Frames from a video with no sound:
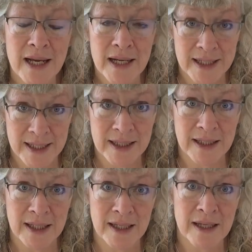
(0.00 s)
a
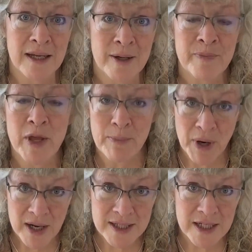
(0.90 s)
healing and
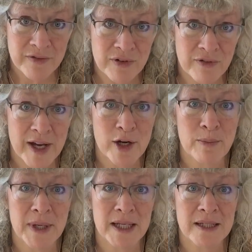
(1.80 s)
positive
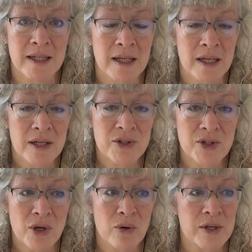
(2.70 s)
environment.
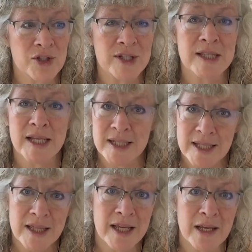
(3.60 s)
So it's just things
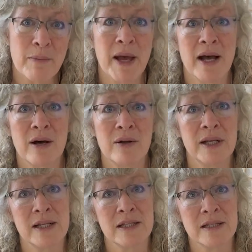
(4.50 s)
to think about.
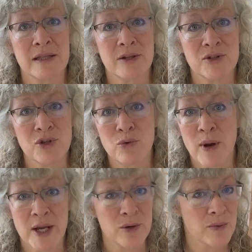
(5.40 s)
There's no
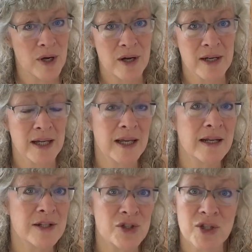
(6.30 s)
right or wrong. It
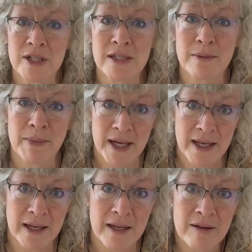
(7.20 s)
is just
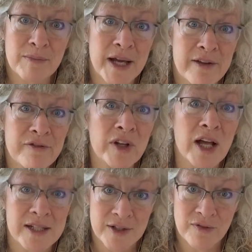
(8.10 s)
my
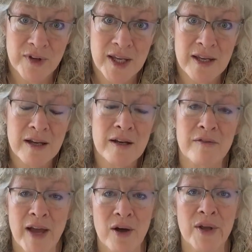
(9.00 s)
philosophy
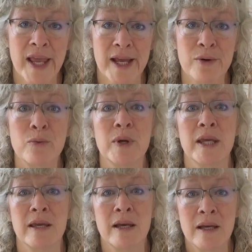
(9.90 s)
of how can
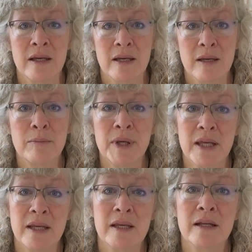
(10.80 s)
we
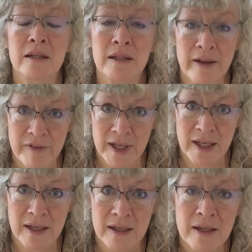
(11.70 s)
be
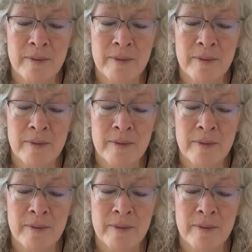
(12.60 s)
loving